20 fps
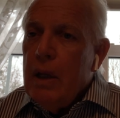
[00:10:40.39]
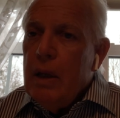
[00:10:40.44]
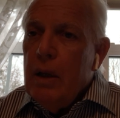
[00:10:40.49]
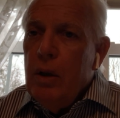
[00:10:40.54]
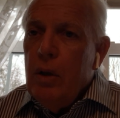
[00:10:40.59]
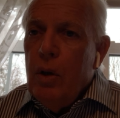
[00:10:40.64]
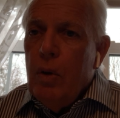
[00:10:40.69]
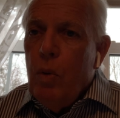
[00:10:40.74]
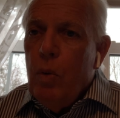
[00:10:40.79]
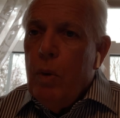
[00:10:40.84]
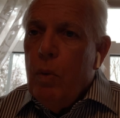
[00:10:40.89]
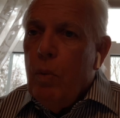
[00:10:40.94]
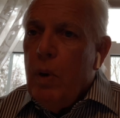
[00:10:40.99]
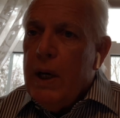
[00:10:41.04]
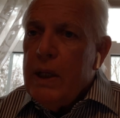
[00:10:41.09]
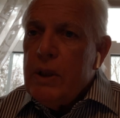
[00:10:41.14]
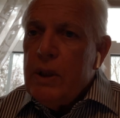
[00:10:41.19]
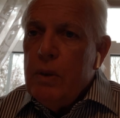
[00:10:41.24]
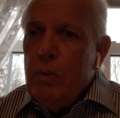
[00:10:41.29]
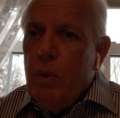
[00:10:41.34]

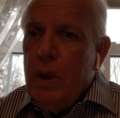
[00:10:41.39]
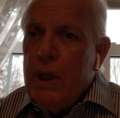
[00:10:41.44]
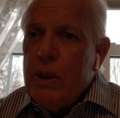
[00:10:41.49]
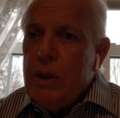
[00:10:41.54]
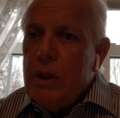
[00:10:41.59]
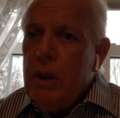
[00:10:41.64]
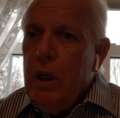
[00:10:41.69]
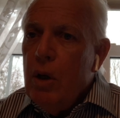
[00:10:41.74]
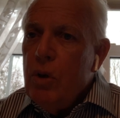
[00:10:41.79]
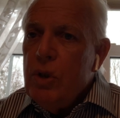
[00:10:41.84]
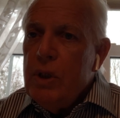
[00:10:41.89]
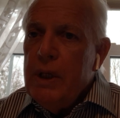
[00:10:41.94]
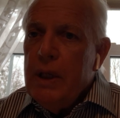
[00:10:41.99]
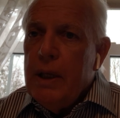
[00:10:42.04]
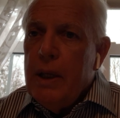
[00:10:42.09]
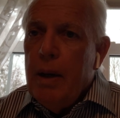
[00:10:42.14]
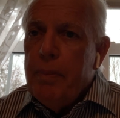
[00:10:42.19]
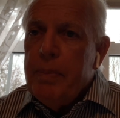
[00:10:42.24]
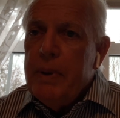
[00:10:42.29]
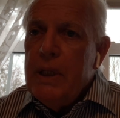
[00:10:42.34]
Watch closely
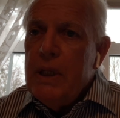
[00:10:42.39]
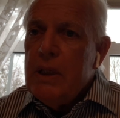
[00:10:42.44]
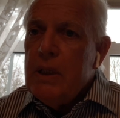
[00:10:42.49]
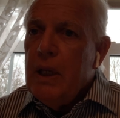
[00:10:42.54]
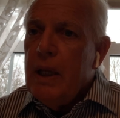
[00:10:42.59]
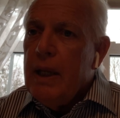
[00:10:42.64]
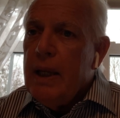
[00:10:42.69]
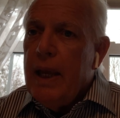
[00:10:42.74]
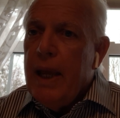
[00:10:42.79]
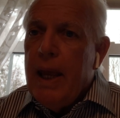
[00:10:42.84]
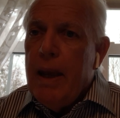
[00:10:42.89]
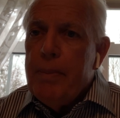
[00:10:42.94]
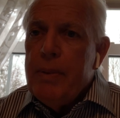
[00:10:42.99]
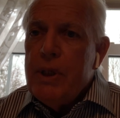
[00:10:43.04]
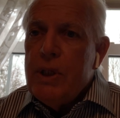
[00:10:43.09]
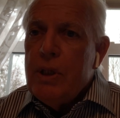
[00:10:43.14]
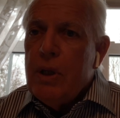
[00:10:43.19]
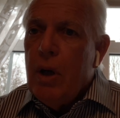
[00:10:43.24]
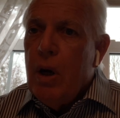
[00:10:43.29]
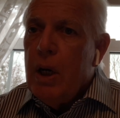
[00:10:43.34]
companies like
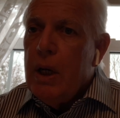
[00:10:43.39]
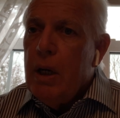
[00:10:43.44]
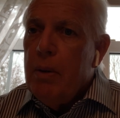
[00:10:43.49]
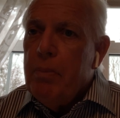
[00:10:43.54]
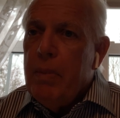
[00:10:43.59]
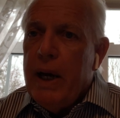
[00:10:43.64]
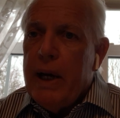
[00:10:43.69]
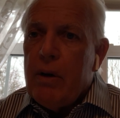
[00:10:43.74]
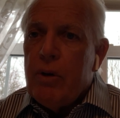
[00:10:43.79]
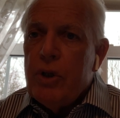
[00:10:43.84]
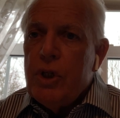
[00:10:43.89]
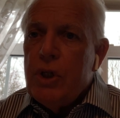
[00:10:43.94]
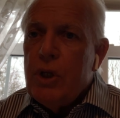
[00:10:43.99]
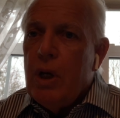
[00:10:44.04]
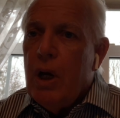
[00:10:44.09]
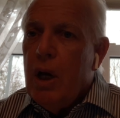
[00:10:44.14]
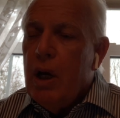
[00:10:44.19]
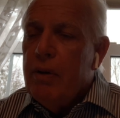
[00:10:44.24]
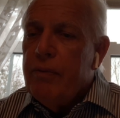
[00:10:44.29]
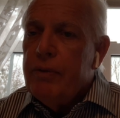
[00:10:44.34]
Amazon and
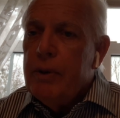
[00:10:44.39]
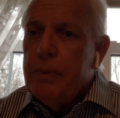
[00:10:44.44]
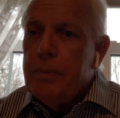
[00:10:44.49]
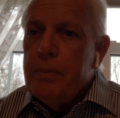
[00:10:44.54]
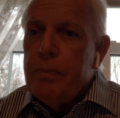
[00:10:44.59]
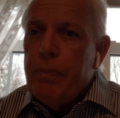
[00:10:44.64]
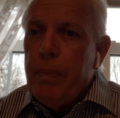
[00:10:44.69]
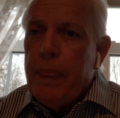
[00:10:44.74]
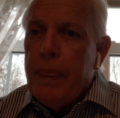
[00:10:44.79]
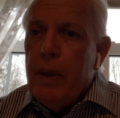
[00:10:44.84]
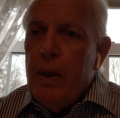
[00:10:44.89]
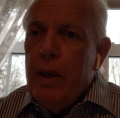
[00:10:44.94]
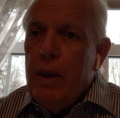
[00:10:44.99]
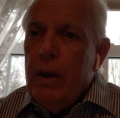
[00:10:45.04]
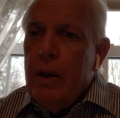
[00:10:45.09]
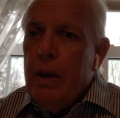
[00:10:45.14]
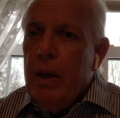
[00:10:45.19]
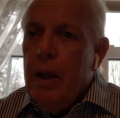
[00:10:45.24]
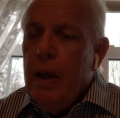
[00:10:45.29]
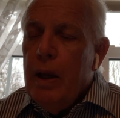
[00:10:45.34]
Microsoft,
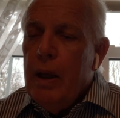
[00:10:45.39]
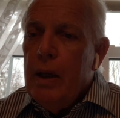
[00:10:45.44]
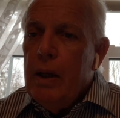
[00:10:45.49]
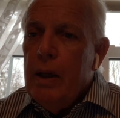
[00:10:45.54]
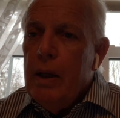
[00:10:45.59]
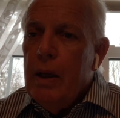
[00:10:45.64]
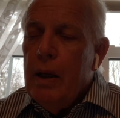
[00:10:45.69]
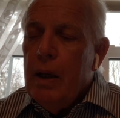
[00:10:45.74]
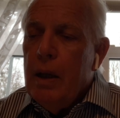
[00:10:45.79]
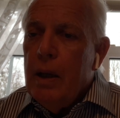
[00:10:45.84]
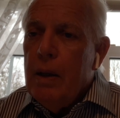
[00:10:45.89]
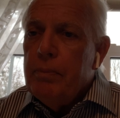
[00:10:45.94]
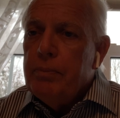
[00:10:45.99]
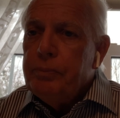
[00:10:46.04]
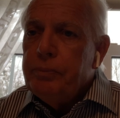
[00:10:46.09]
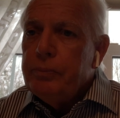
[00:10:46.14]
and